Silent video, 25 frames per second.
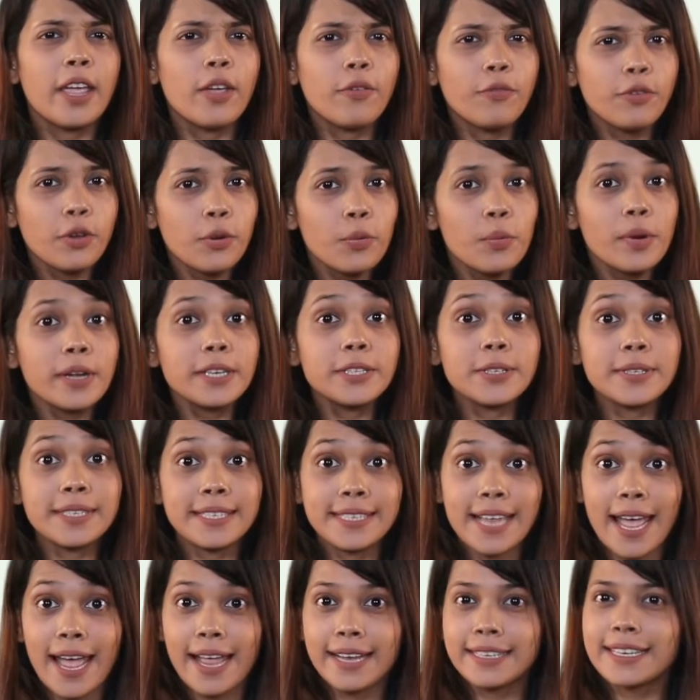If you were to
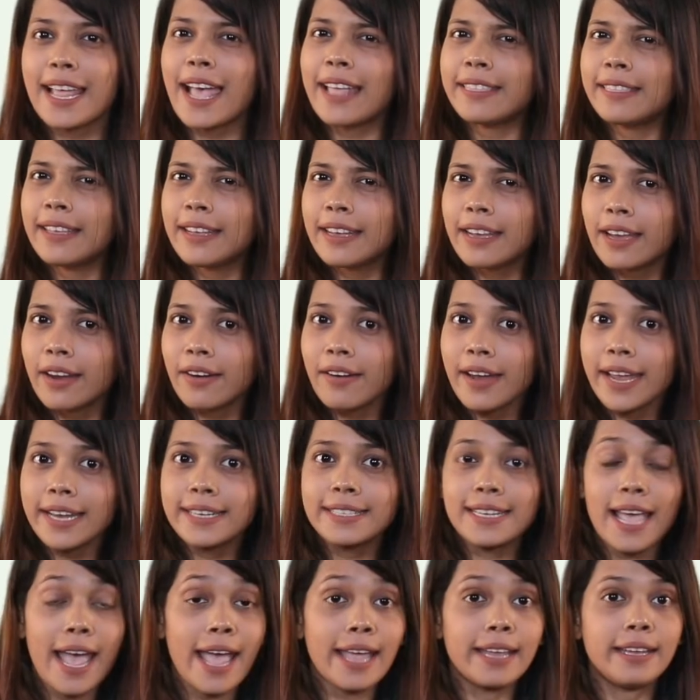stand at the
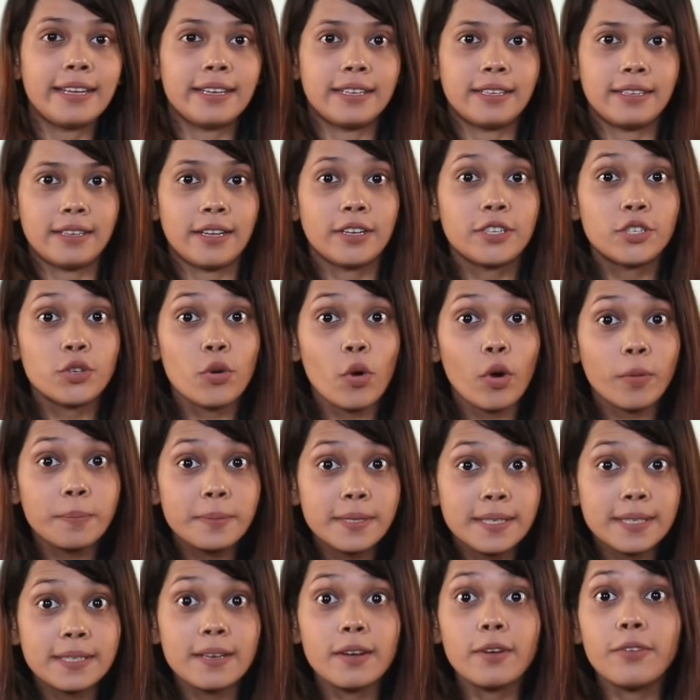correct angle to
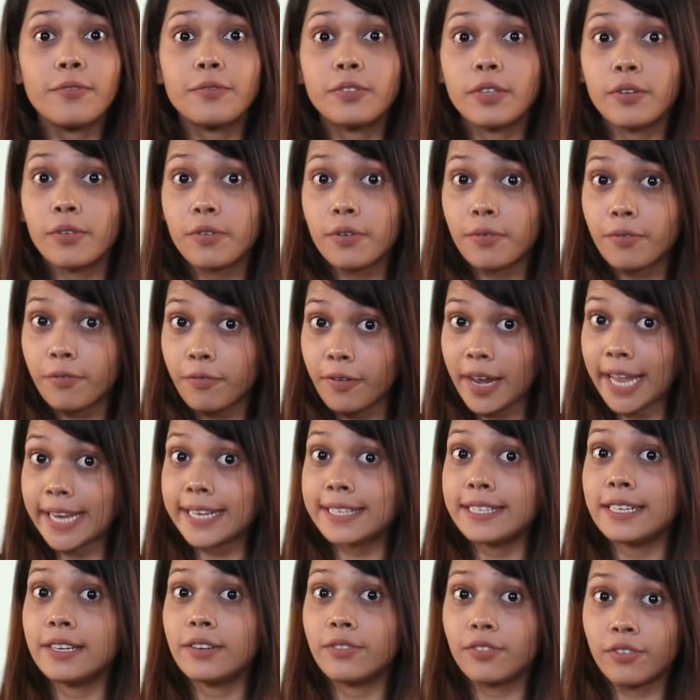observe the
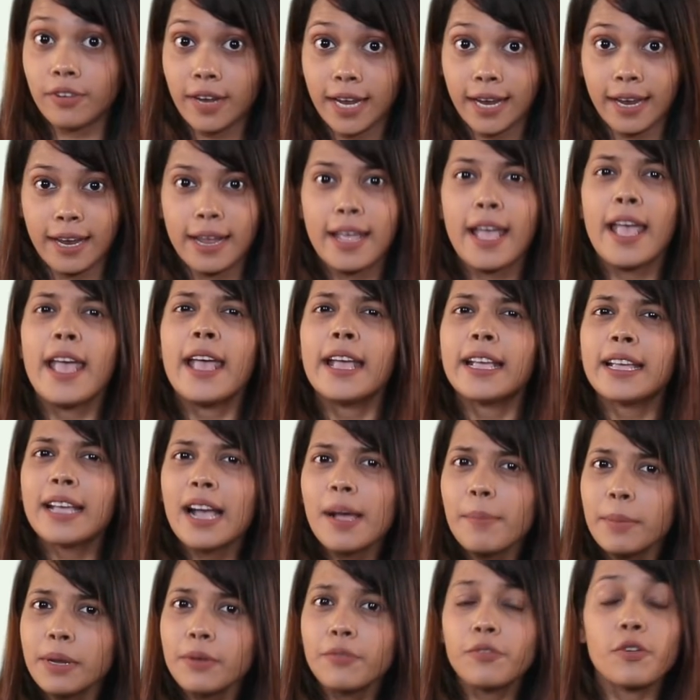reflected ray
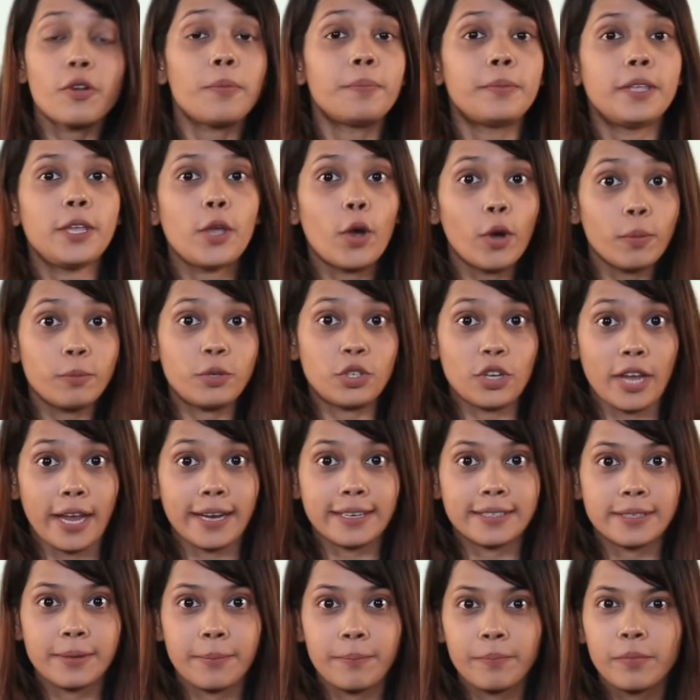coming from the
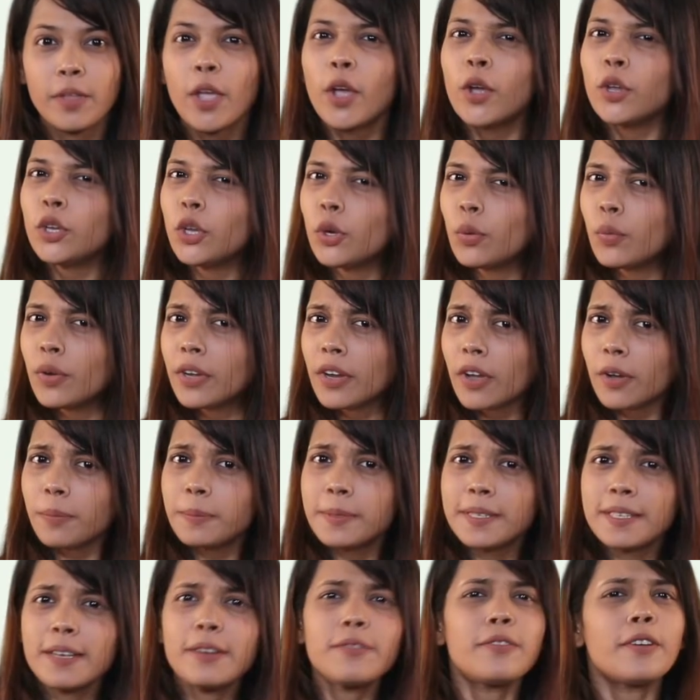object, you would
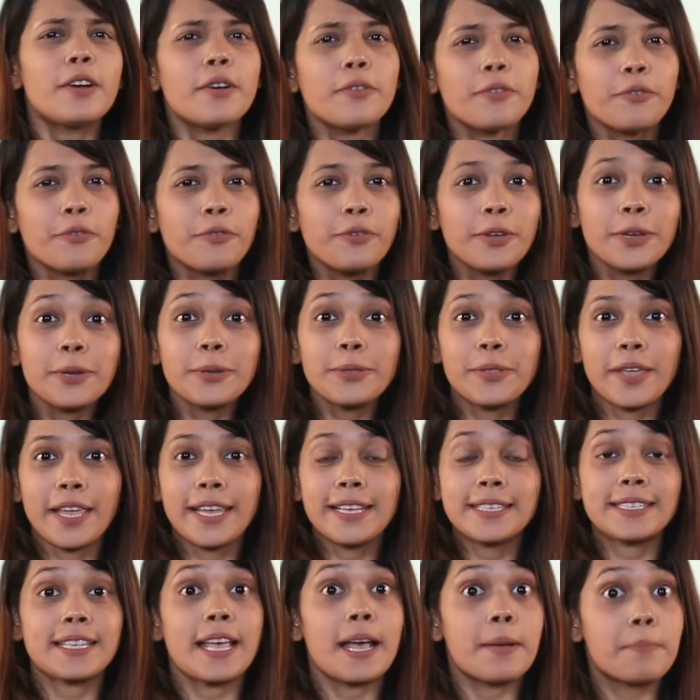observe a few
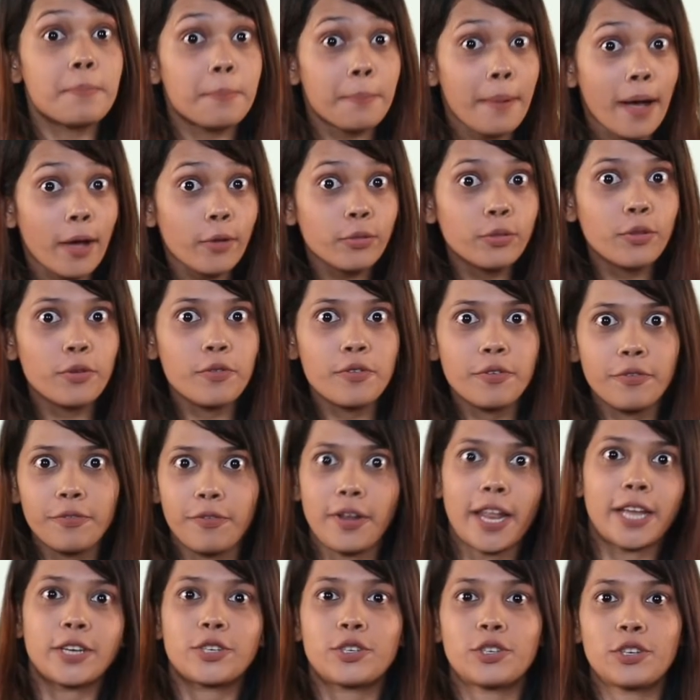things about the
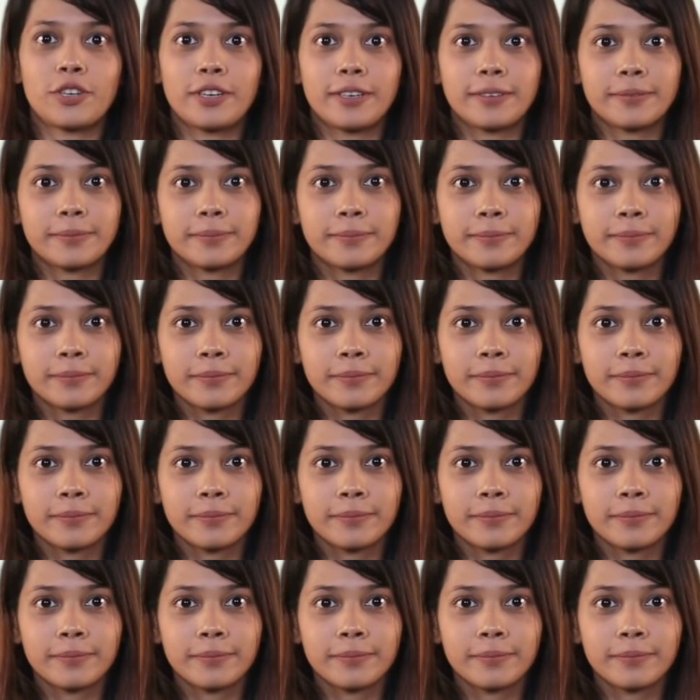reflection.